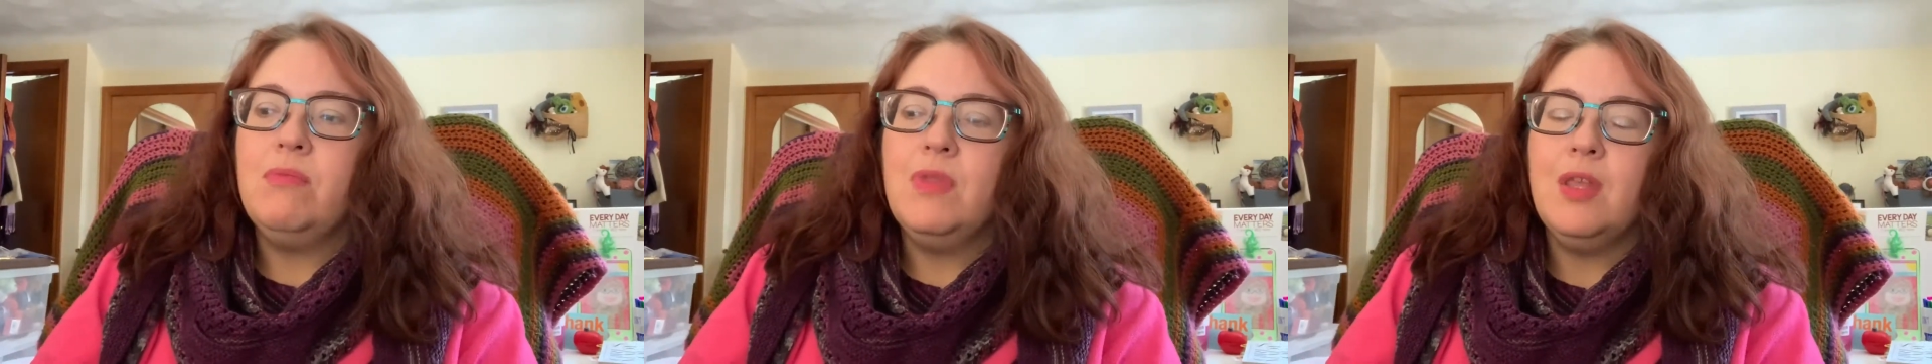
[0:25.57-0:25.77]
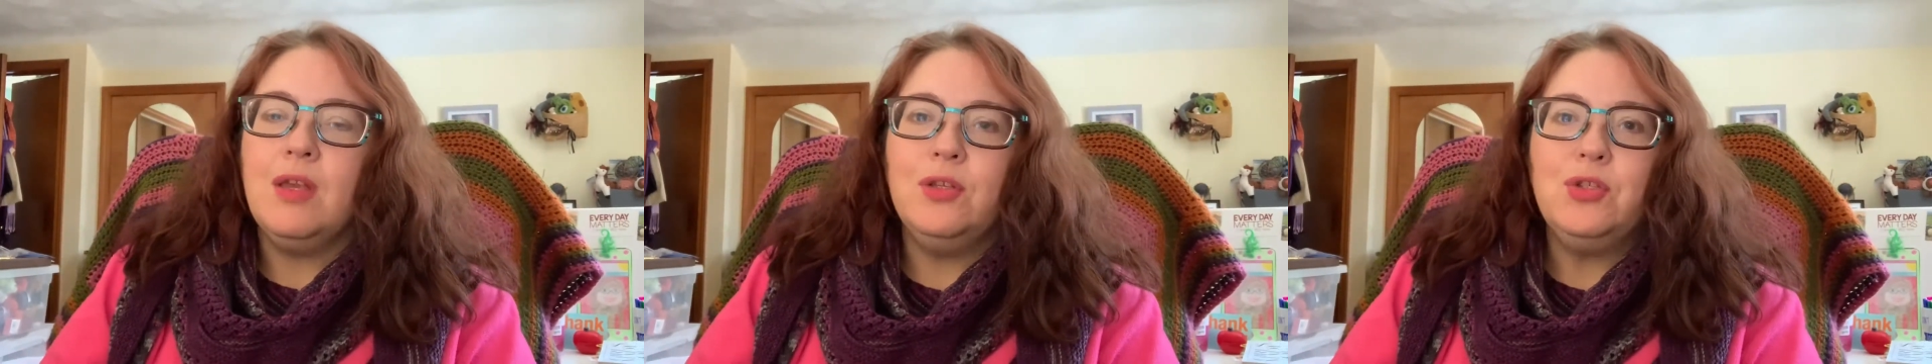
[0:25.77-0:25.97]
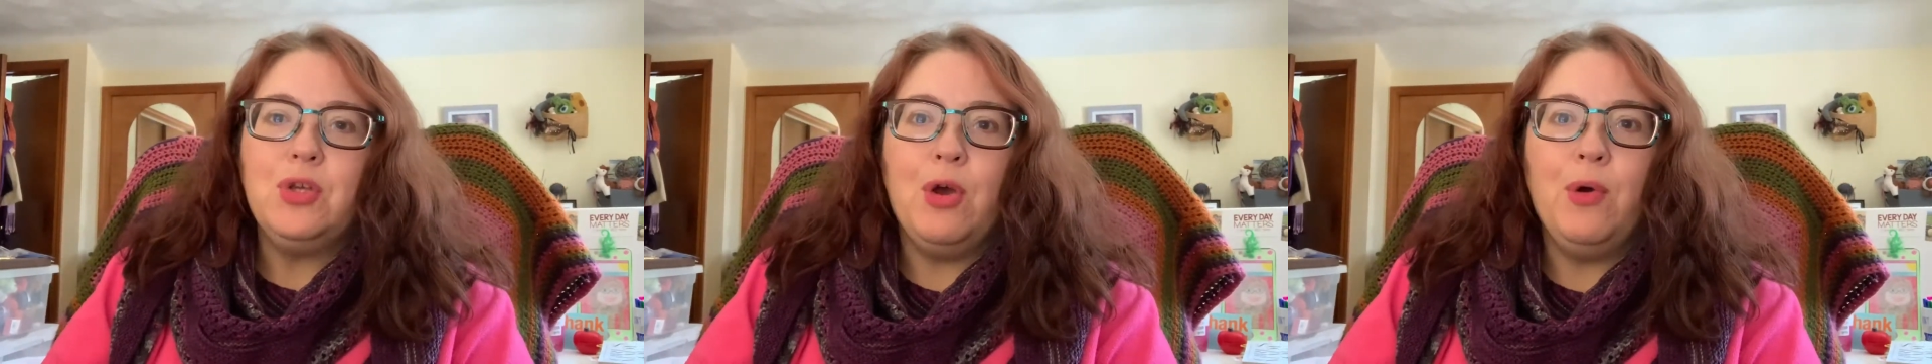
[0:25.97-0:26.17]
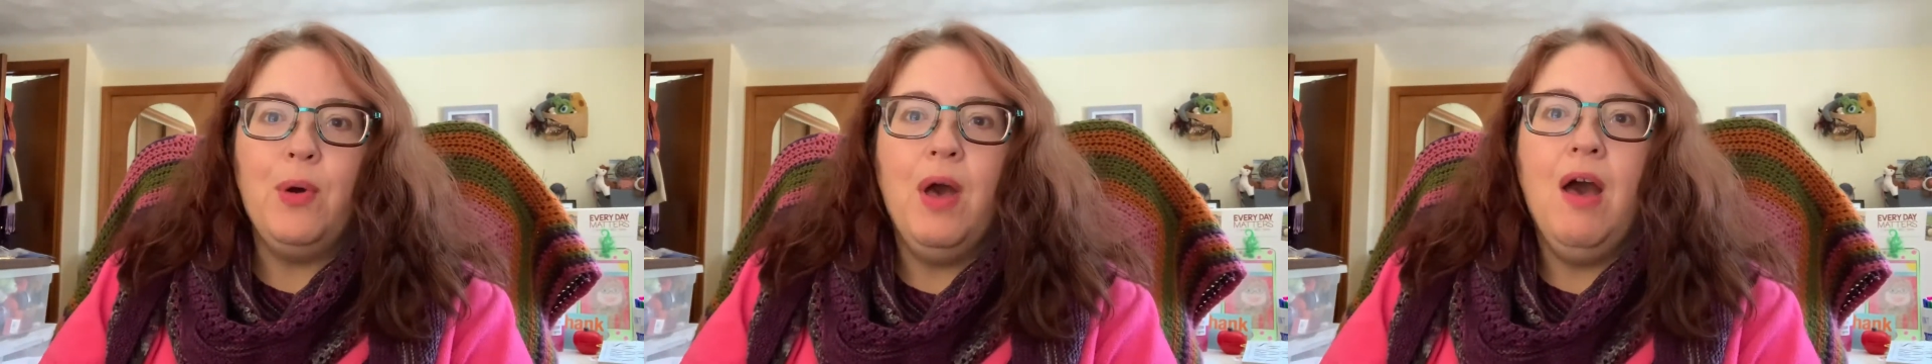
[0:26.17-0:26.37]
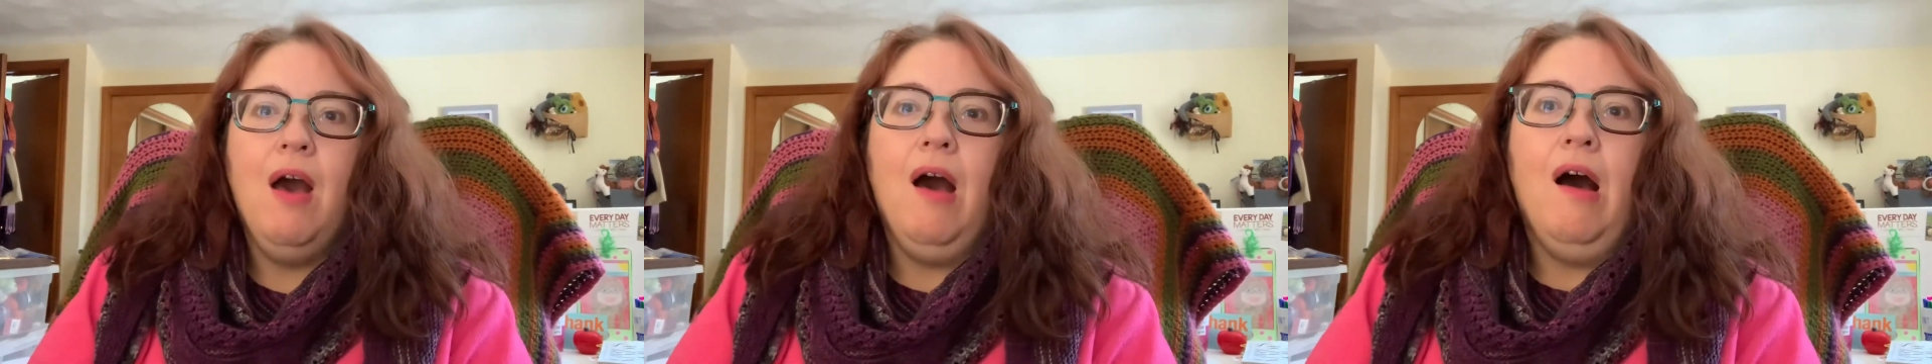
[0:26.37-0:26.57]
So
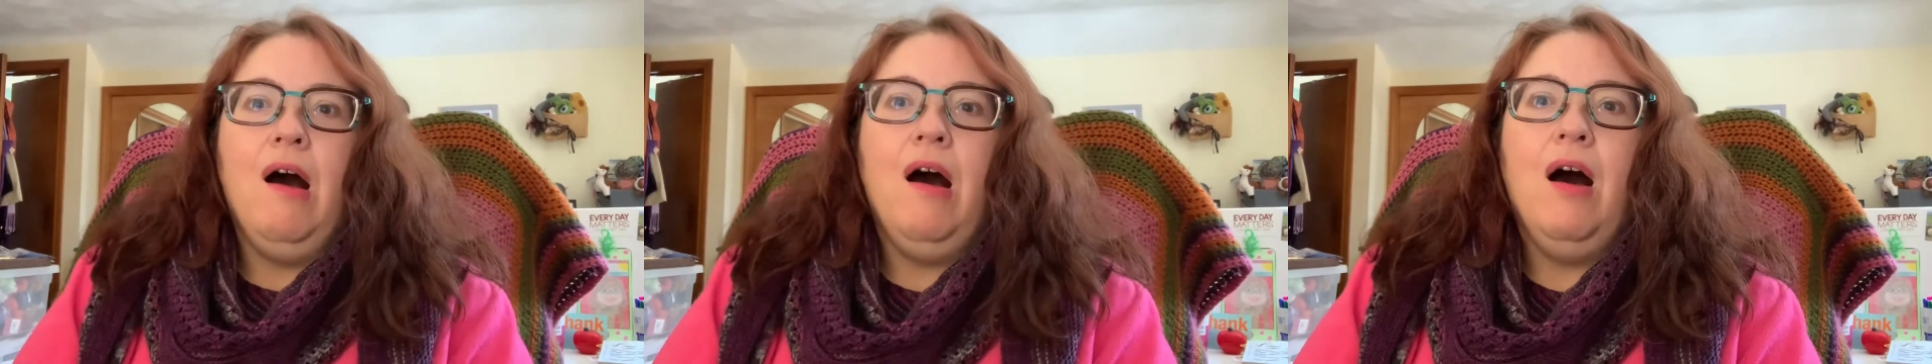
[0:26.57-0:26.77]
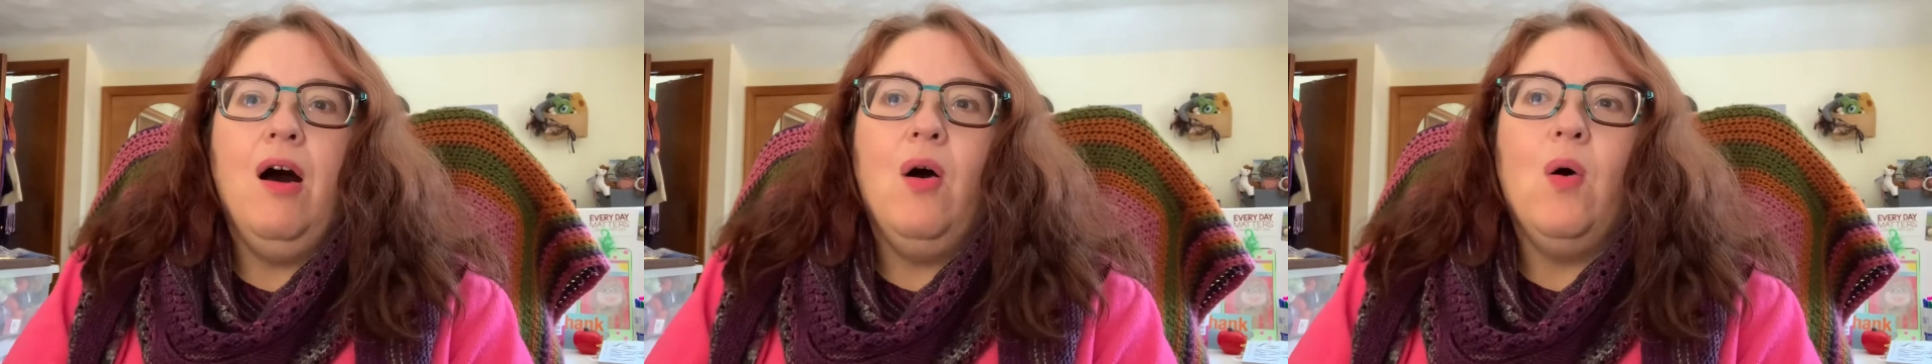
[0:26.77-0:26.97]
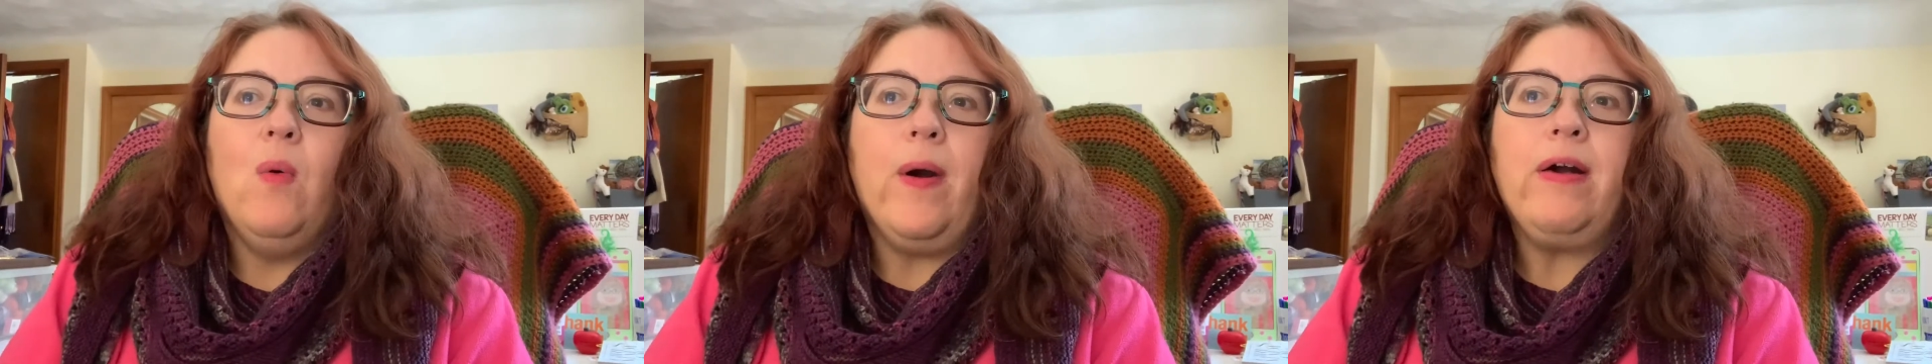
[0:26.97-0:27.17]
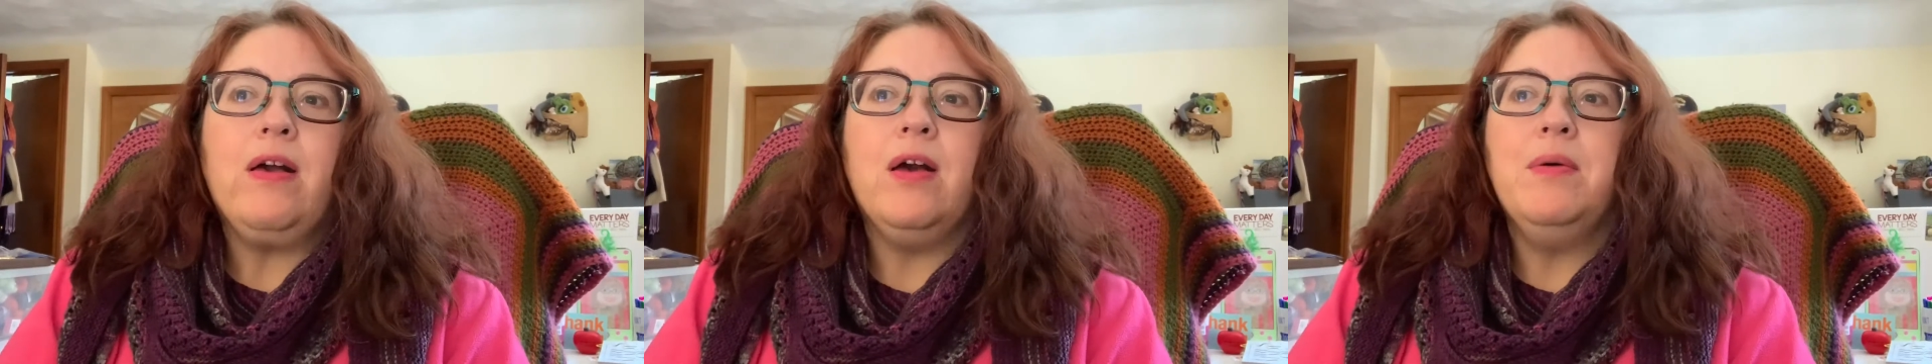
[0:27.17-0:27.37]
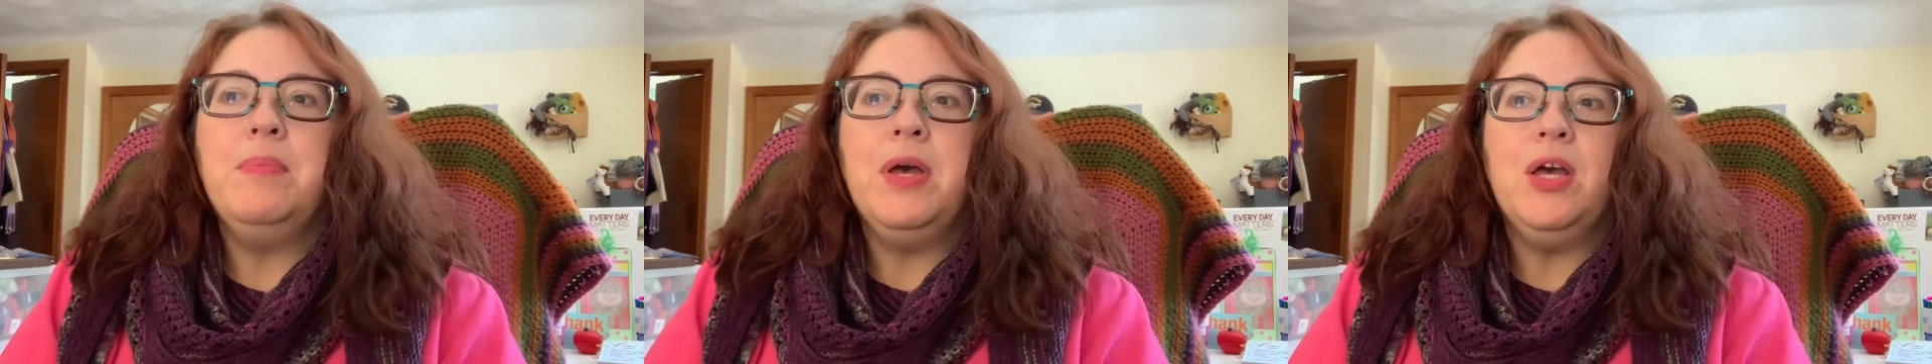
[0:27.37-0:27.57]

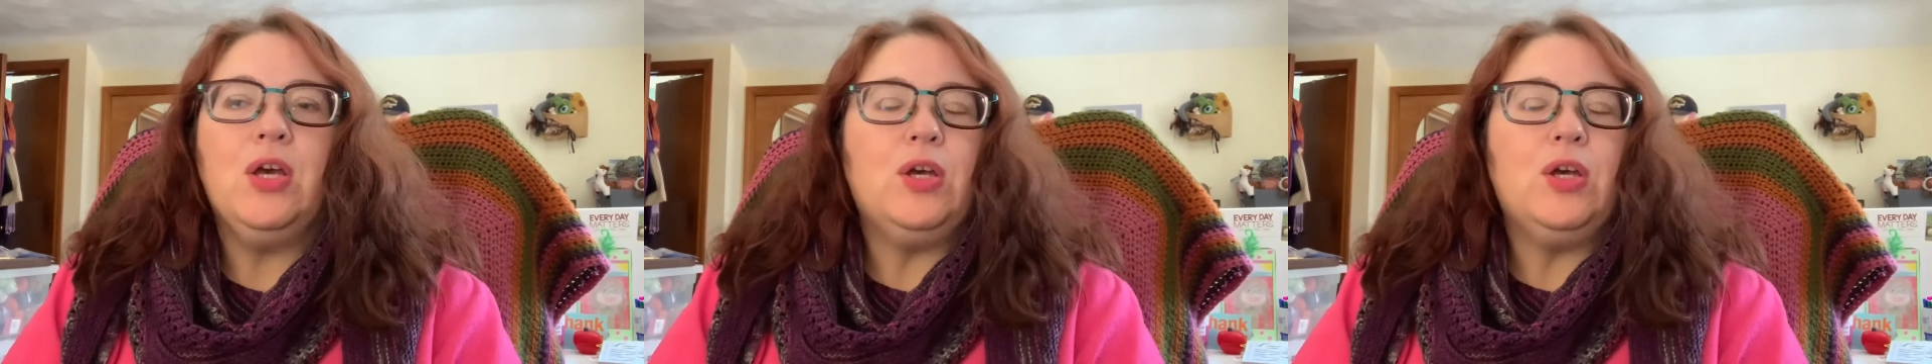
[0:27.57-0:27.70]
welcome